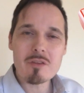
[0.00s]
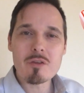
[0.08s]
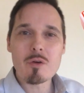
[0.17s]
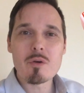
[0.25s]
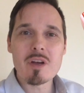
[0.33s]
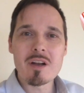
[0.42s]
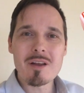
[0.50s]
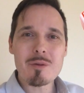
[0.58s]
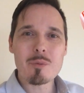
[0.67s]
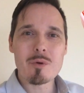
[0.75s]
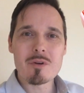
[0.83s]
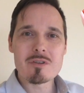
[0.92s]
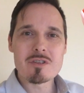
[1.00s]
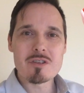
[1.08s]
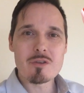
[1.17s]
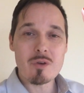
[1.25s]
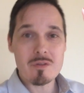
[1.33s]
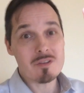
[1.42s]
So in other words,
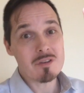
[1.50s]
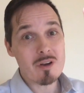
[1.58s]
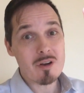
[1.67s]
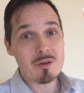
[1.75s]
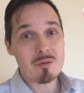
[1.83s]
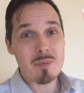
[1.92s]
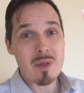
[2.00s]
you have to start